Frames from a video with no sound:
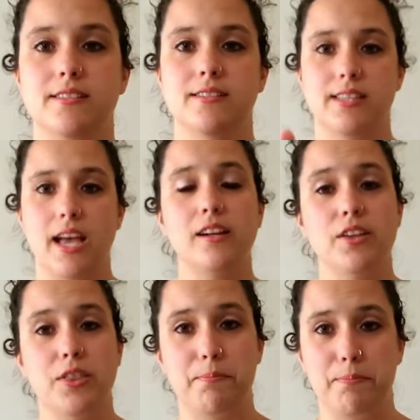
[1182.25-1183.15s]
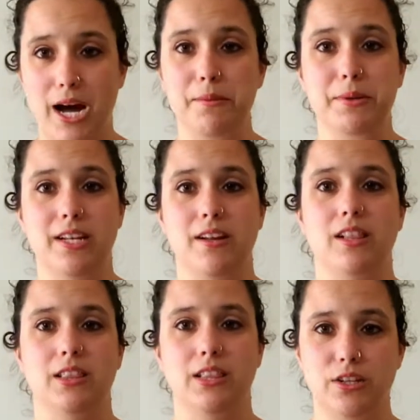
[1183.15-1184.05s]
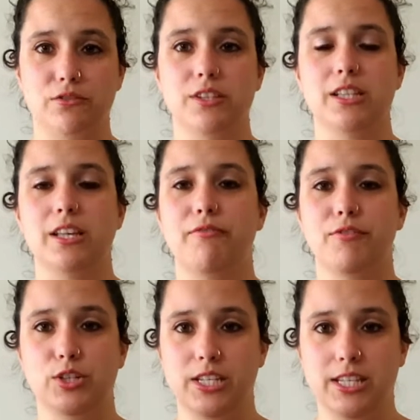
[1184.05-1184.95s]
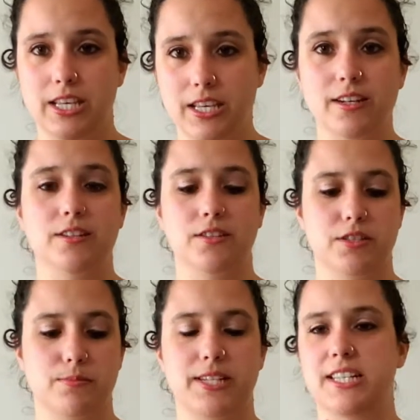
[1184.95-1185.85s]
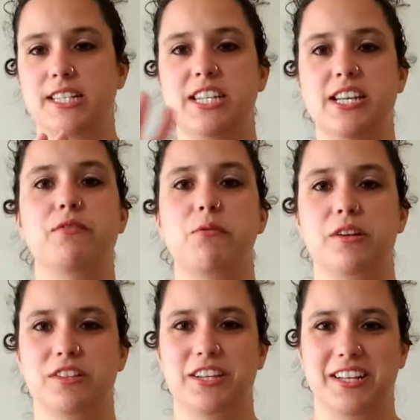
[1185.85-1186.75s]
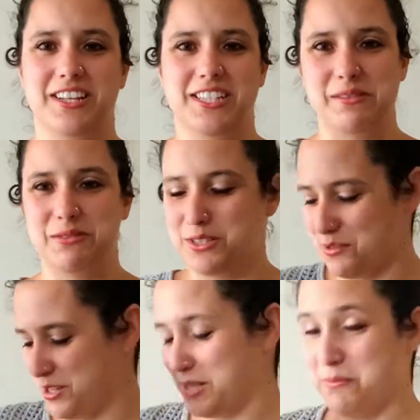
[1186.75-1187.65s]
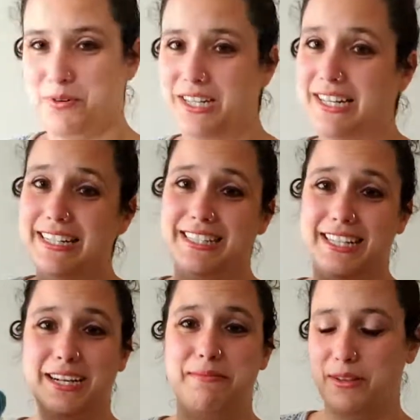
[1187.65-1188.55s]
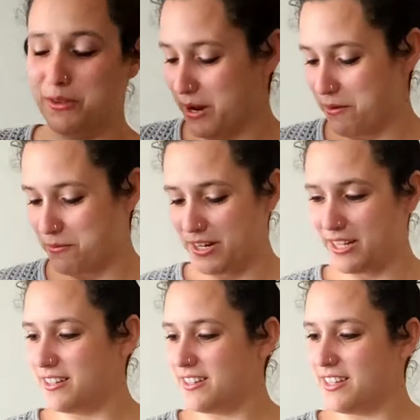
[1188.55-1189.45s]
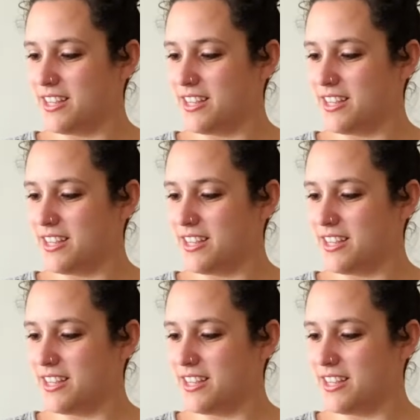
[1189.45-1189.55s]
sat on the bobbin literally for years because I didn't even want to look at it because I was so disappointed it didn't come out the way I wanted.